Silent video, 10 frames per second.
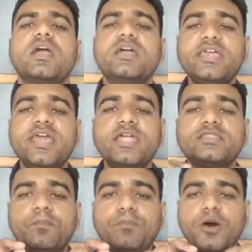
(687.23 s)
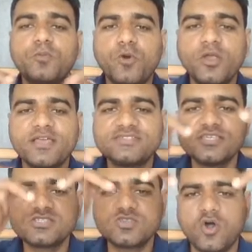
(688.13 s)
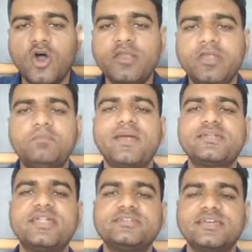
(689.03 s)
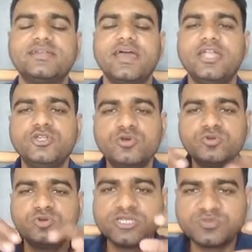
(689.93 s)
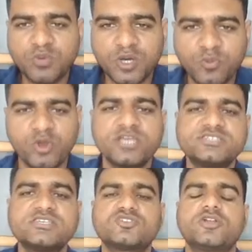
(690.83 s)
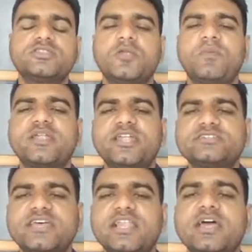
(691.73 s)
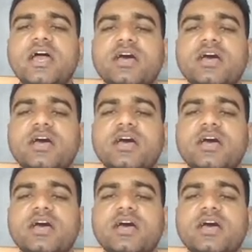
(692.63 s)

create the perforations on infected cell, and due to these perforations on the infected cell,